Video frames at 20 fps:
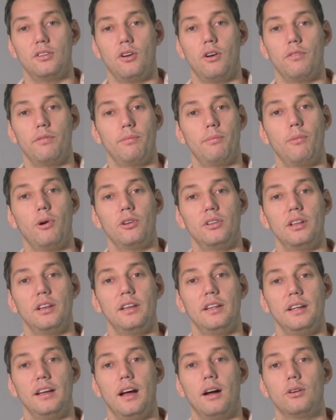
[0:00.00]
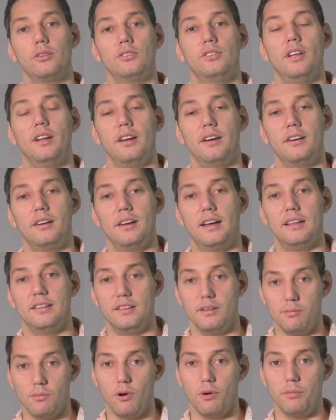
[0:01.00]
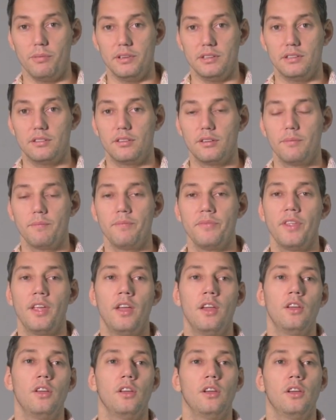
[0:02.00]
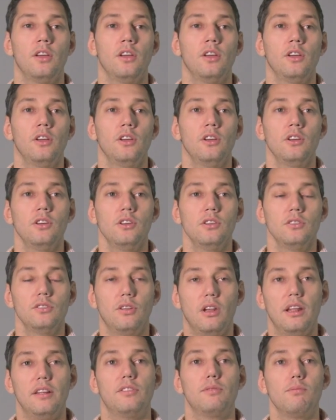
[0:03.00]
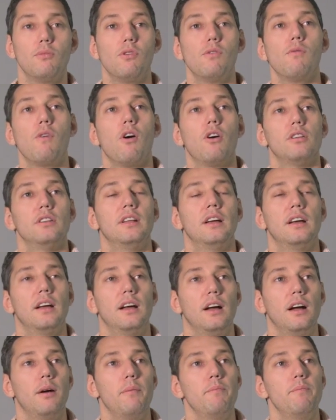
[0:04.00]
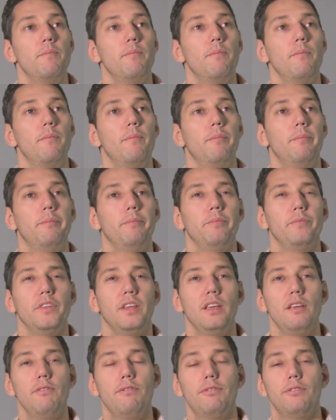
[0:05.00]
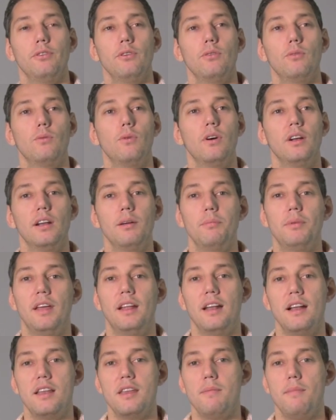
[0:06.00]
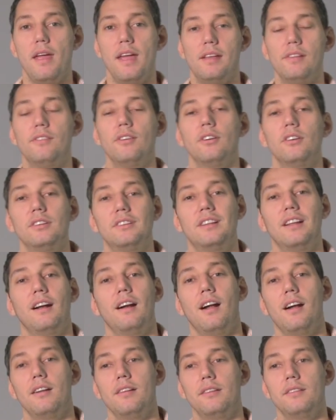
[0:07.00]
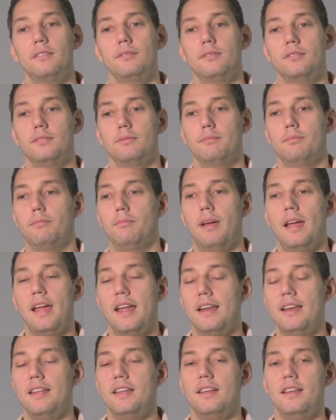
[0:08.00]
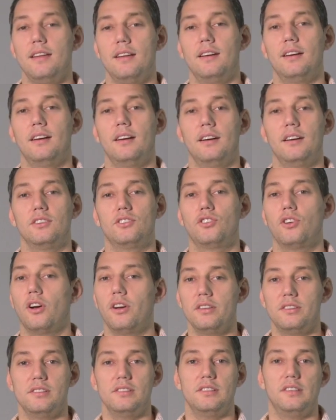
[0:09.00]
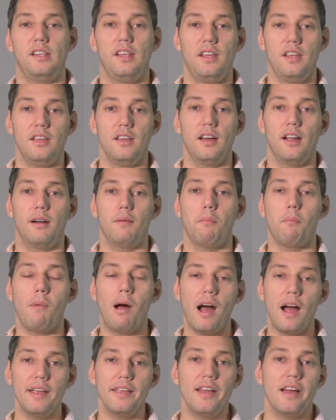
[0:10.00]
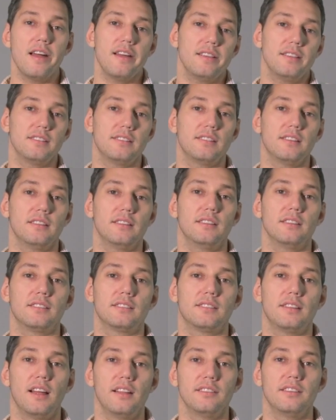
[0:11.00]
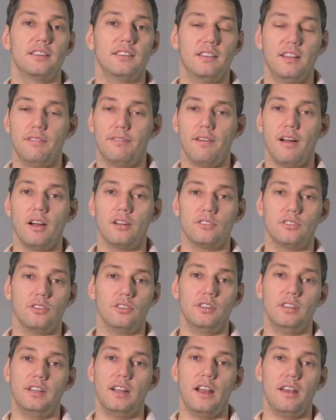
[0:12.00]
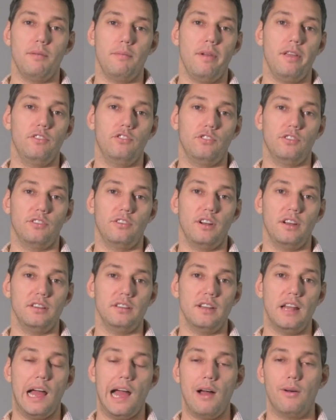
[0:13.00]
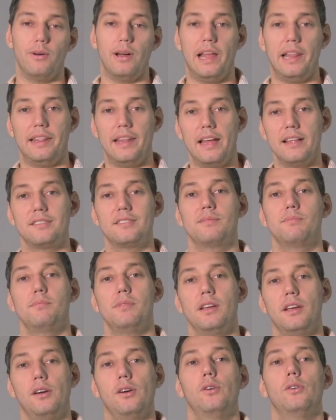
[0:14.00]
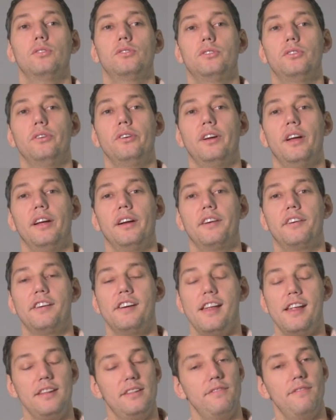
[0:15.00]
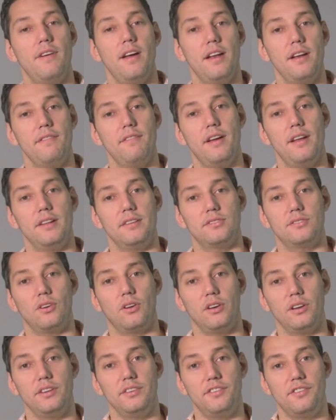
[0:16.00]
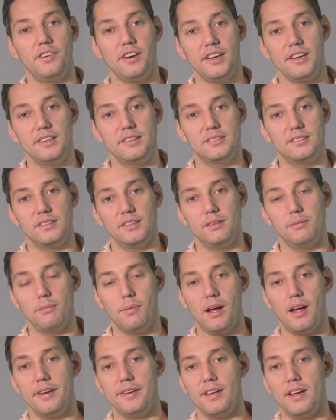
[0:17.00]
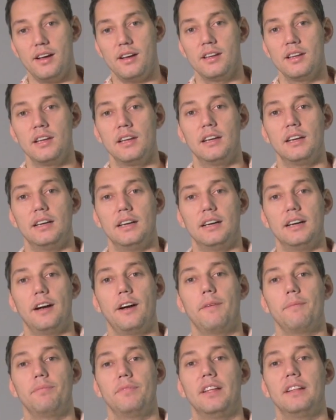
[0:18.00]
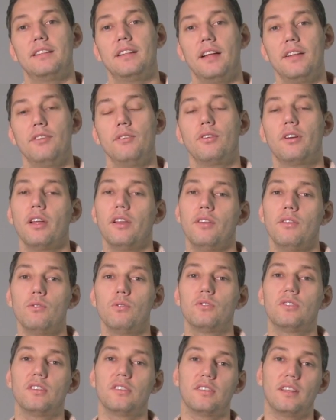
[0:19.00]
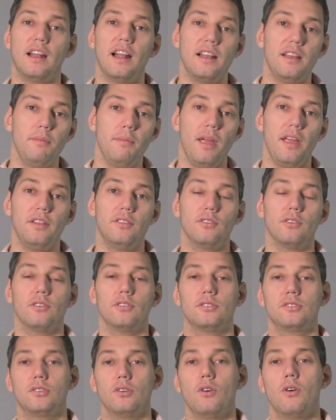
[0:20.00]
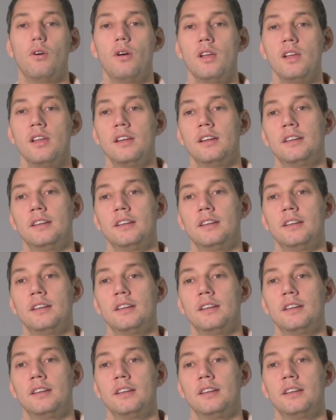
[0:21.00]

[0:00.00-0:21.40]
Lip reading: of modeling out there at the moment. So let's move on. If you want to be an animator, there aren't many choices here. Maya is the standard de facto in animation right now, and that's because you can create very solid rigs in Maya that then you can use as an animator. So